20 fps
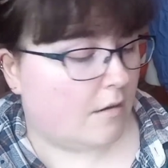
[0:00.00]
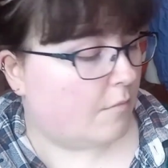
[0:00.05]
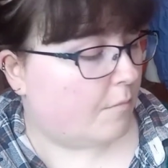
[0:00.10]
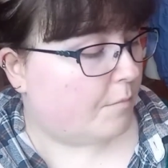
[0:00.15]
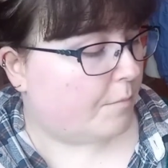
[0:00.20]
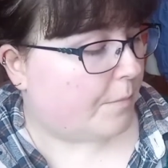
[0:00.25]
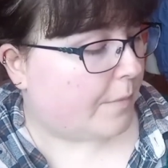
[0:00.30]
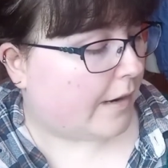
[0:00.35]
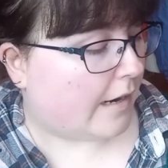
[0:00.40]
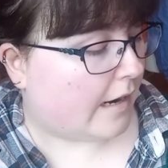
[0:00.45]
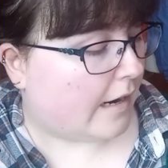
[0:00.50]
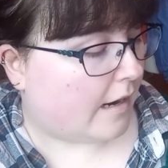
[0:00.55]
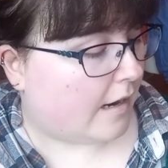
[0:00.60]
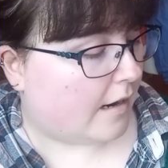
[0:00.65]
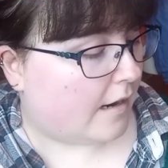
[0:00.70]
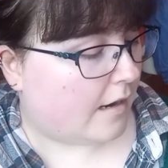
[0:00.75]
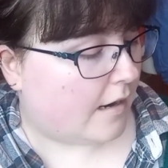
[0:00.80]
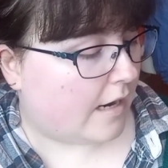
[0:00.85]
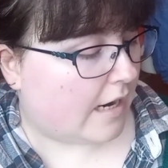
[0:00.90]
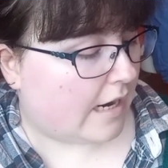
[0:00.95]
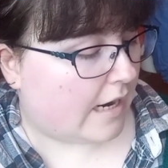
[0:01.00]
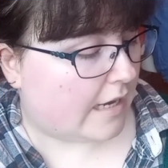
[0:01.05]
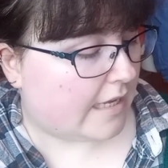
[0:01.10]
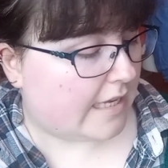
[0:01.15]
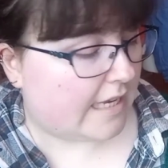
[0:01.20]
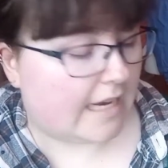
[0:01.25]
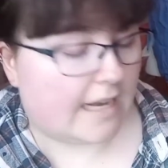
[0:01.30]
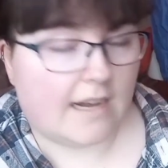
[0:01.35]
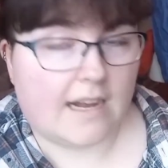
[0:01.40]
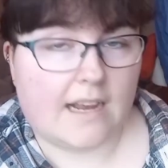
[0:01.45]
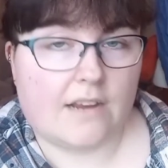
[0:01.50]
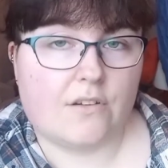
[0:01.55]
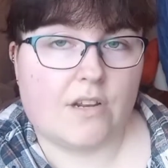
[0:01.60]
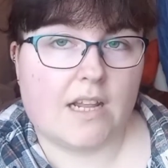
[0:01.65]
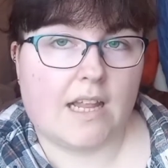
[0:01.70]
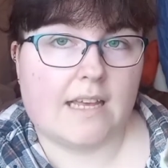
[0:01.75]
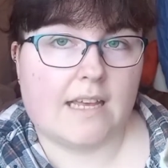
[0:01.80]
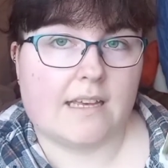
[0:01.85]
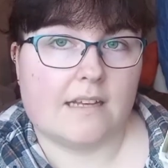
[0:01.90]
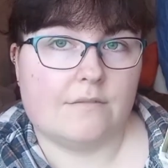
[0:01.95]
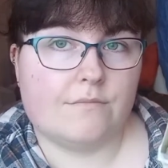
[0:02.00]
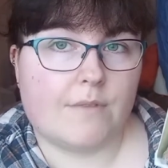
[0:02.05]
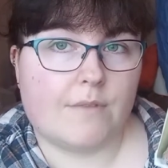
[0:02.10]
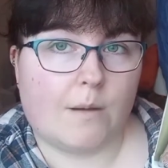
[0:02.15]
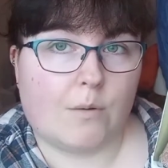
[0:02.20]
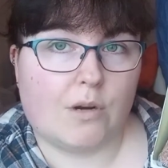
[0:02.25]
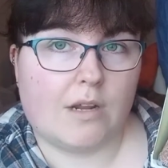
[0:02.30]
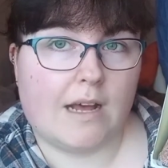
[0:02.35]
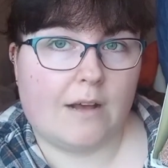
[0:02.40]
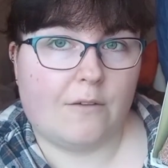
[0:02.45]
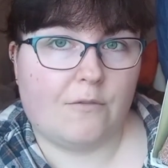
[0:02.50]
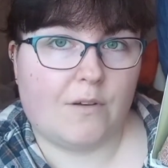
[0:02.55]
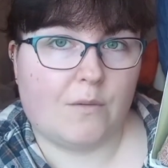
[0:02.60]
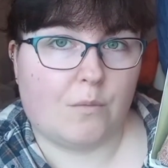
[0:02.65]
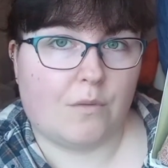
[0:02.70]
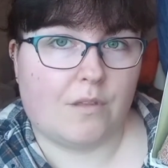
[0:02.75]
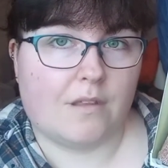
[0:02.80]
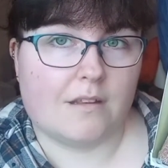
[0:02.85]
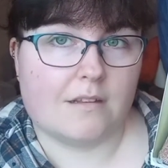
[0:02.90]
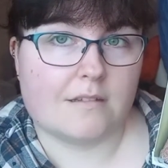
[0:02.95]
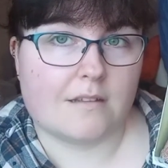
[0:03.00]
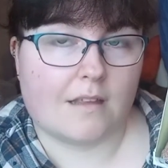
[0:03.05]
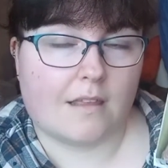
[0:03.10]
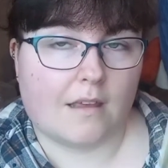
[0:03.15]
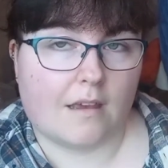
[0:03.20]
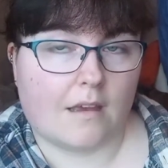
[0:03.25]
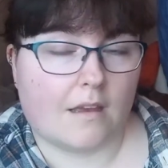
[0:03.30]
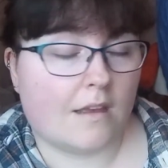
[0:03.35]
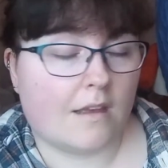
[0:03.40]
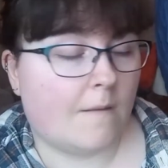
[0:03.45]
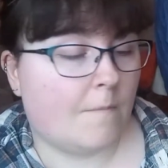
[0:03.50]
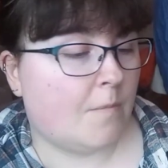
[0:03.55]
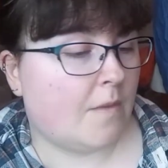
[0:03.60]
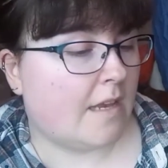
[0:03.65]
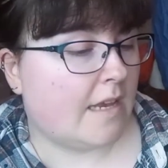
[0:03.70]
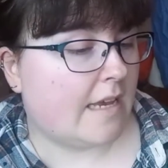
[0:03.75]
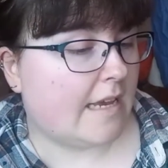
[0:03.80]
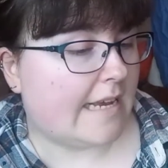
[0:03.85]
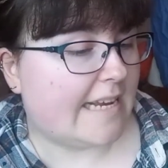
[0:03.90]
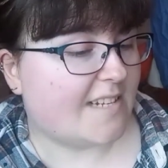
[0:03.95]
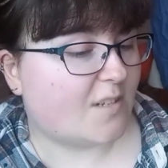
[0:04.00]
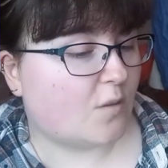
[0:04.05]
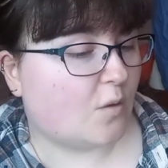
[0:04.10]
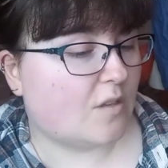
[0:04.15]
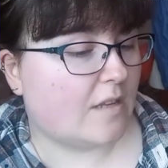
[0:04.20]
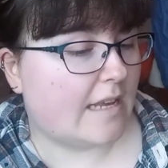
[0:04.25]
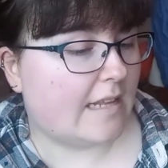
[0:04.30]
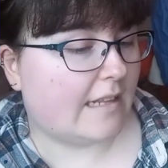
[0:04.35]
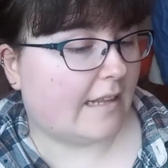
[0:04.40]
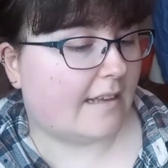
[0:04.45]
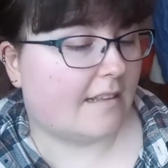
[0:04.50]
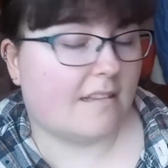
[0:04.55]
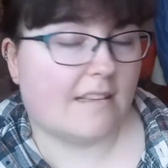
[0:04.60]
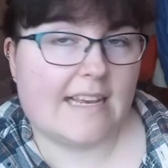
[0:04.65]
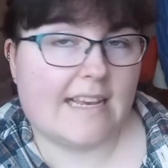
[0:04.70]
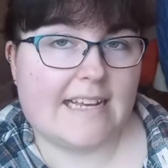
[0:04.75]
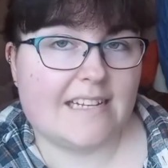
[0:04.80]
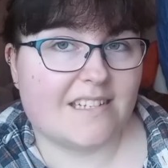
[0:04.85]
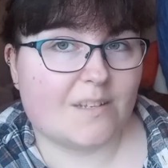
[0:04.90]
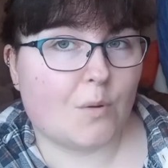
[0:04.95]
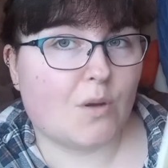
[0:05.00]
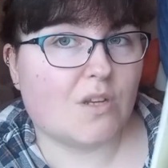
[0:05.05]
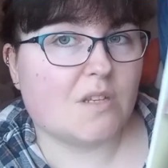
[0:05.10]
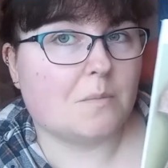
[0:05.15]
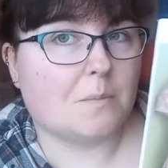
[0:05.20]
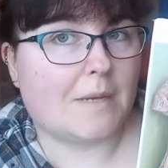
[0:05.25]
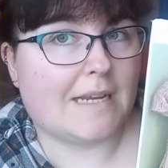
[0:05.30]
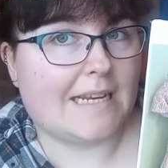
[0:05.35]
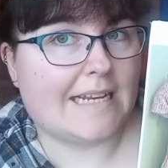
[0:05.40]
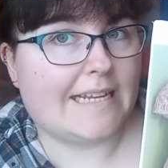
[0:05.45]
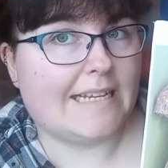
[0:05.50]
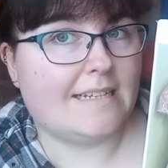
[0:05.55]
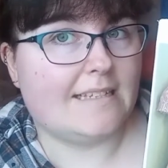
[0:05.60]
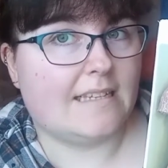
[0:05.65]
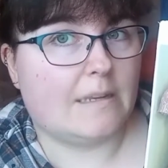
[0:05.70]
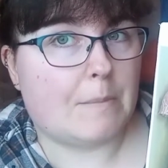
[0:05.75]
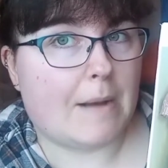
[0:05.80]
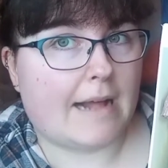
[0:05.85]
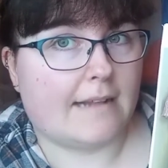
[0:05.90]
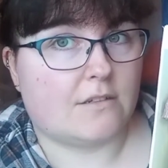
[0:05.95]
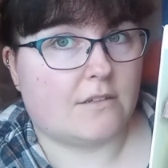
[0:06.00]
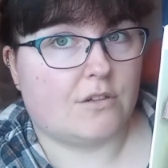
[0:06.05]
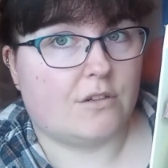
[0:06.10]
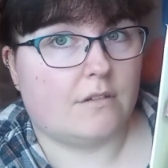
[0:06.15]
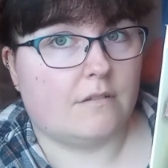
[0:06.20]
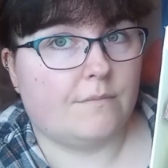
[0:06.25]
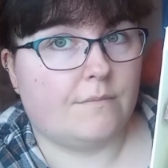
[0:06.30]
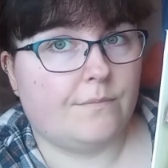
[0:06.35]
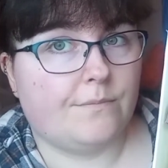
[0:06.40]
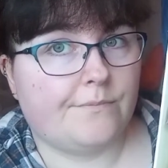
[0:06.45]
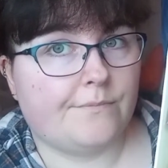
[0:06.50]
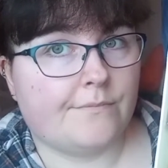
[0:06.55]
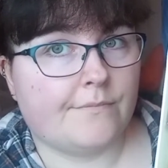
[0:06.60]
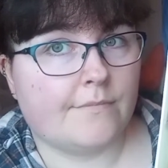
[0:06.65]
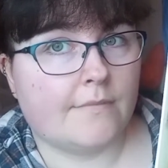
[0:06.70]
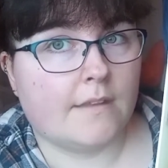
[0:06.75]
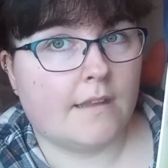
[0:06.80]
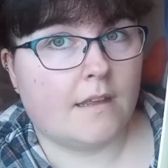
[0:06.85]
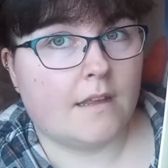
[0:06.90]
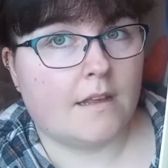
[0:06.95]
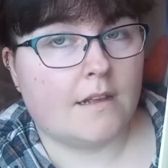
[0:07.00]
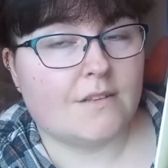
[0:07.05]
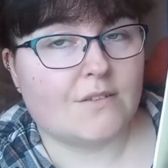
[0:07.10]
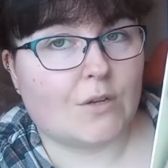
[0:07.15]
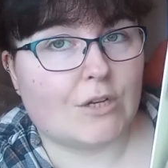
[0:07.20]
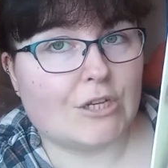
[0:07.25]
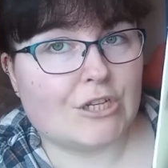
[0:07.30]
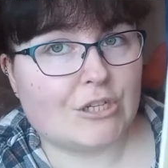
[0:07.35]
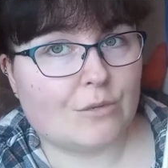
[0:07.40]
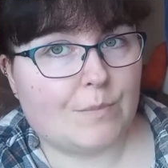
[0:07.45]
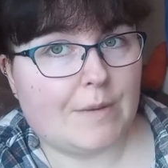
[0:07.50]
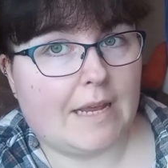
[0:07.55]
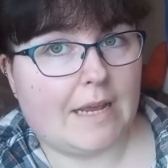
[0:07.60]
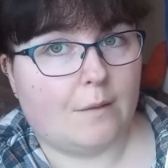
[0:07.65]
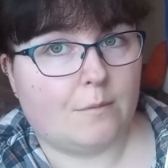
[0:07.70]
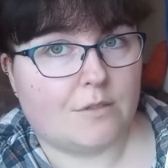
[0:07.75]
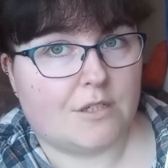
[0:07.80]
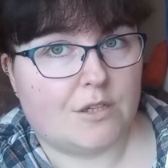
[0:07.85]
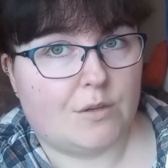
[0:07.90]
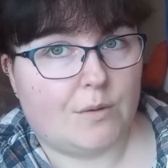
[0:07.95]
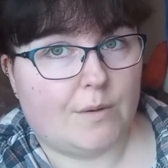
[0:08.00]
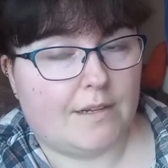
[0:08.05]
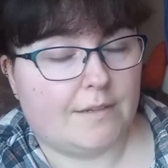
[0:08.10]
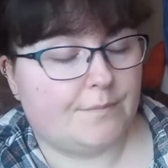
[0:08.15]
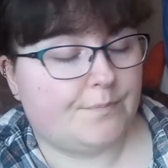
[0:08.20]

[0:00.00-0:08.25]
But yeah, I really like it. I'm going to have fun with this, I think. It's supposed to be an easy pattern, so I should be able to do it.